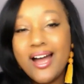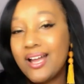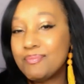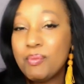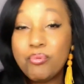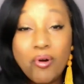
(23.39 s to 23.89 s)

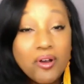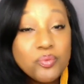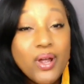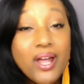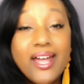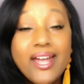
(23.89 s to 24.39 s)
a
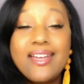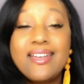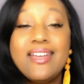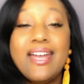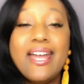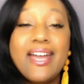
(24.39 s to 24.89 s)

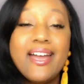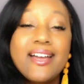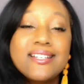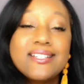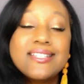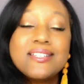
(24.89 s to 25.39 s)
Broadway
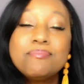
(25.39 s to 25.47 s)
and